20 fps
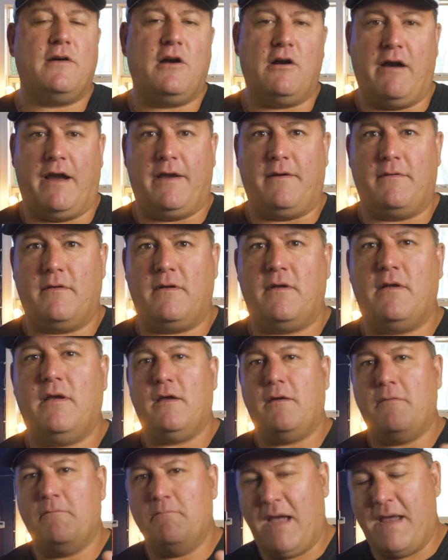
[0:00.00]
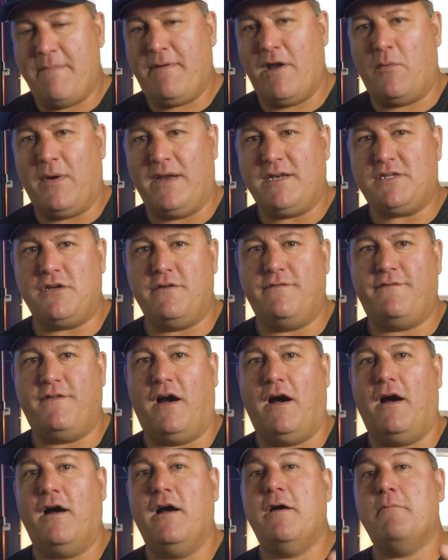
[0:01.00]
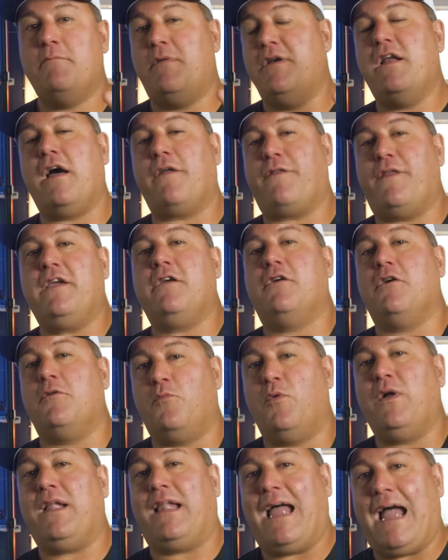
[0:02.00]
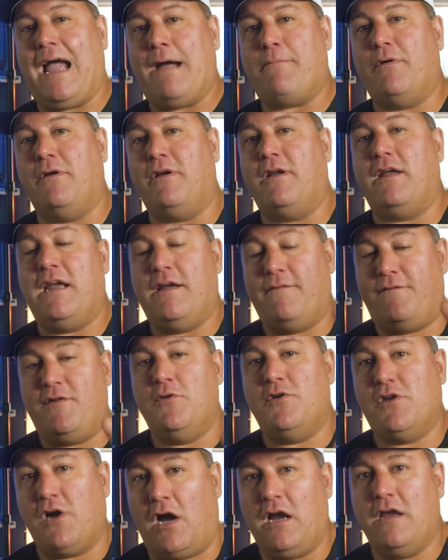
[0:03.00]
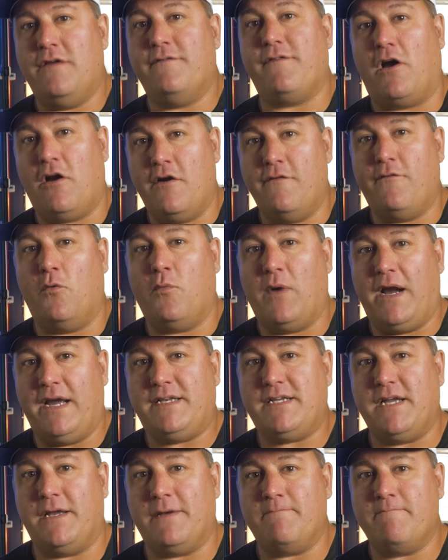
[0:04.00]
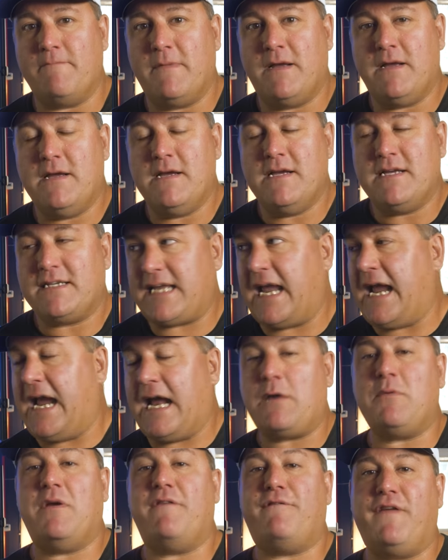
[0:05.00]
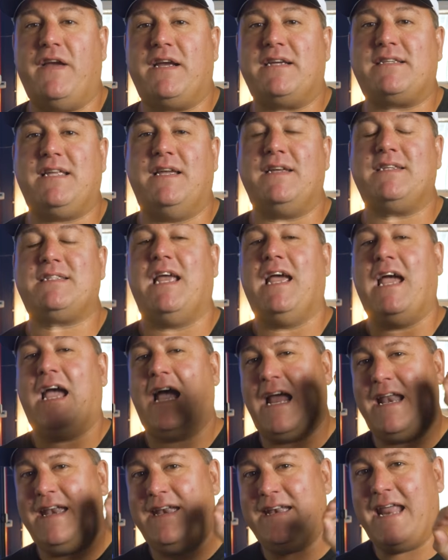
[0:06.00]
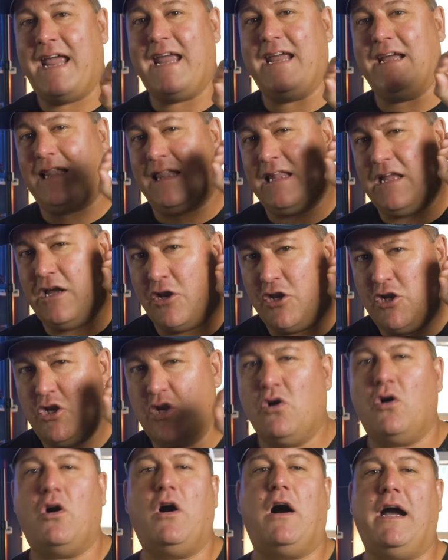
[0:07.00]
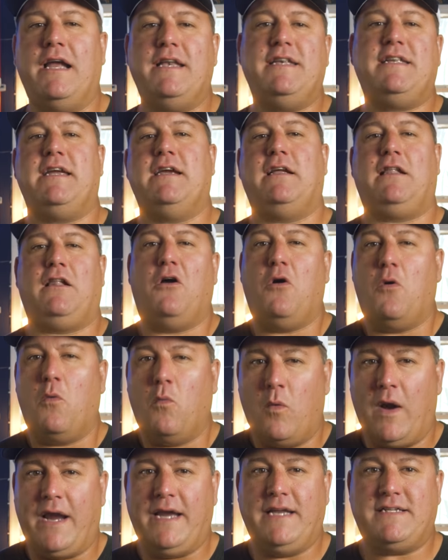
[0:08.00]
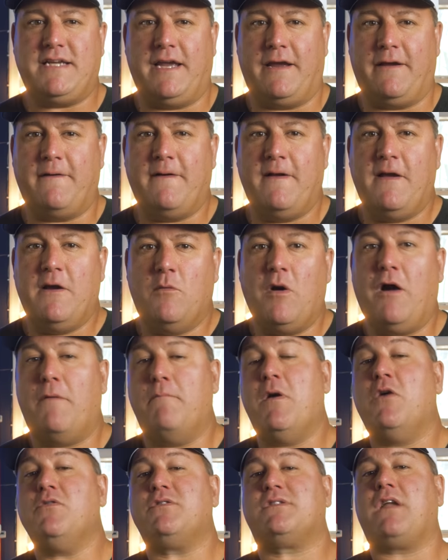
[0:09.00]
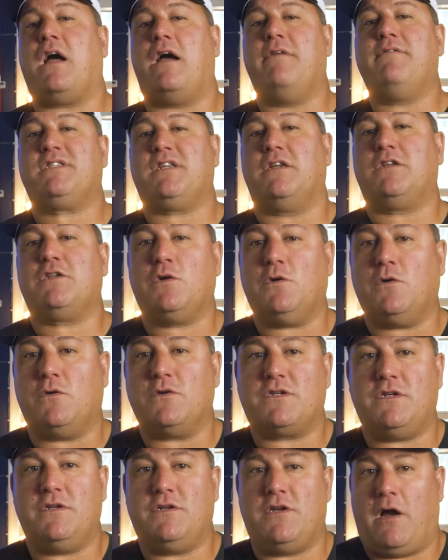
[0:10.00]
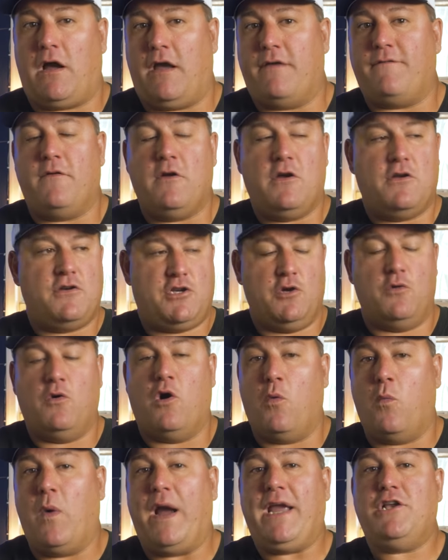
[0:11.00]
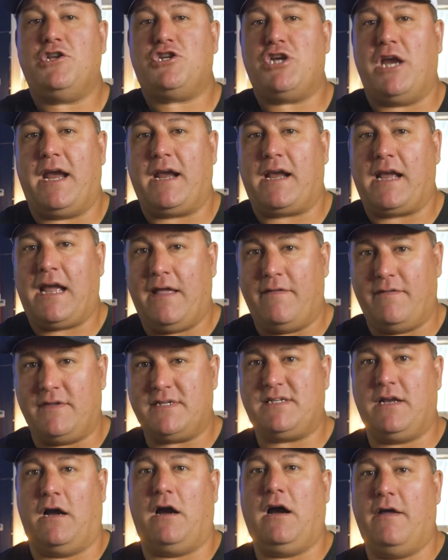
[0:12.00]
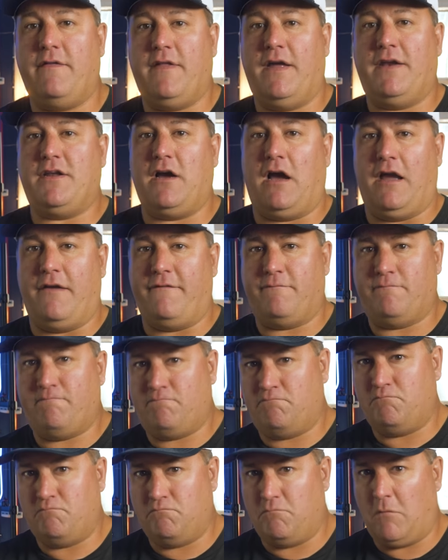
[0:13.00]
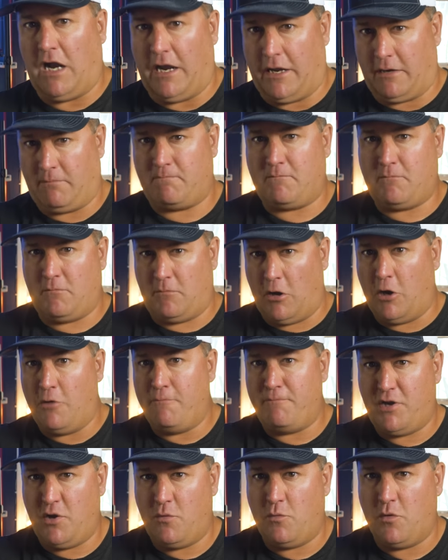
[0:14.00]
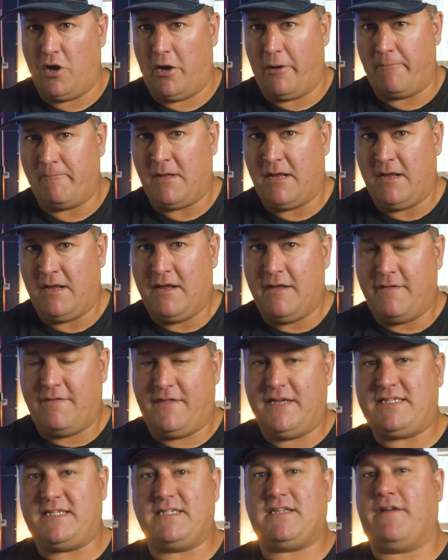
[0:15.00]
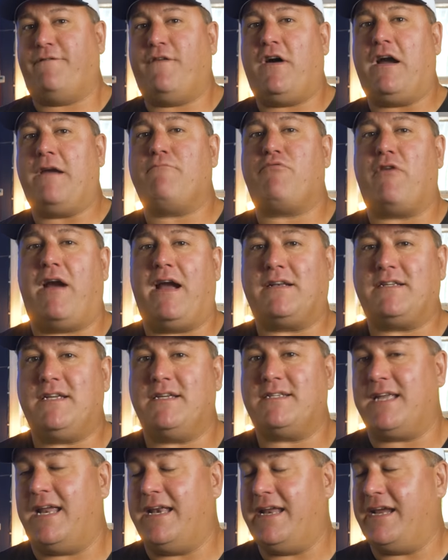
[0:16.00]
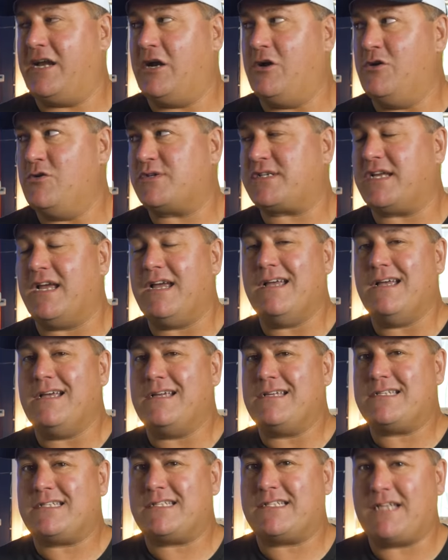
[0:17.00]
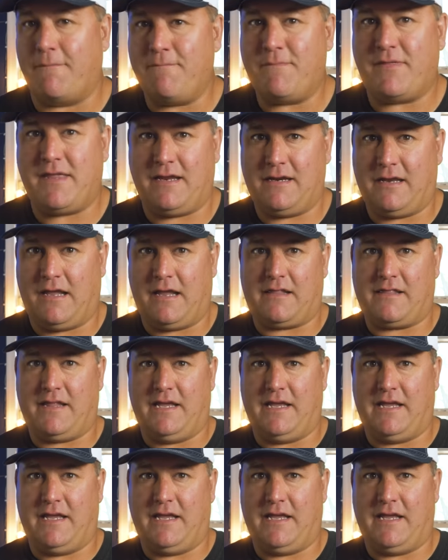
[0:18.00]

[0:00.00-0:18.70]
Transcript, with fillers: All right, maybe I went too far, but nothing good will happen if you dive overweighted. So how do we fix this and nail your ideal weighting? Well, most divers are taught to dive, do a weight check at the start of their dive. I hope you were. This is a fine practice and it goes something like